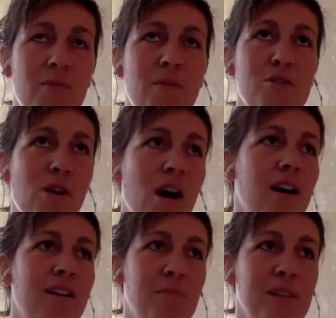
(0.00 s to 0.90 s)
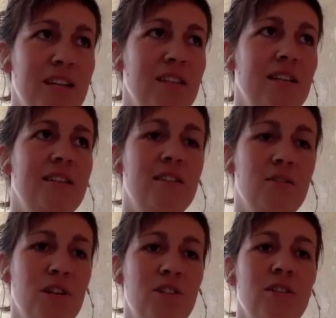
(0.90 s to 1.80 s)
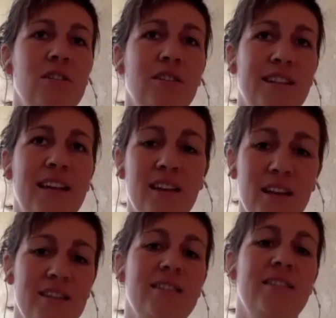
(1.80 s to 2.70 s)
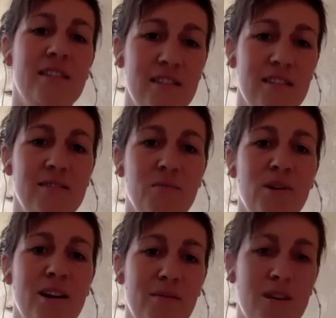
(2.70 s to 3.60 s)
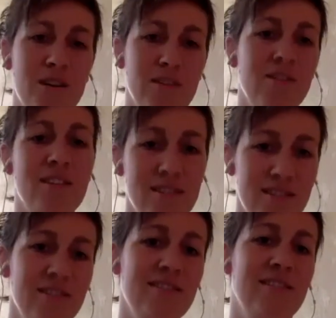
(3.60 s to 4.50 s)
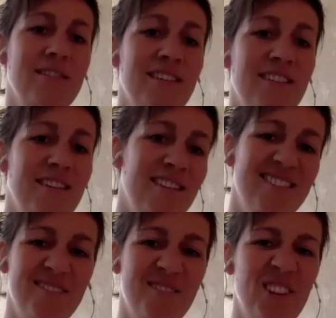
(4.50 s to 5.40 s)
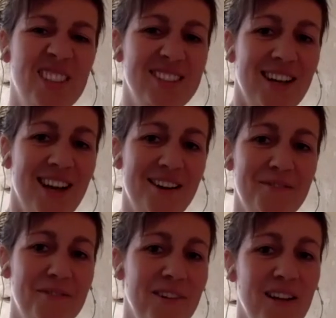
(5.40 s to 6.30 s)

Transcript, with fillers: when you are in a place in a situation, you're like, yes, this is what I want, or this is feels kind of.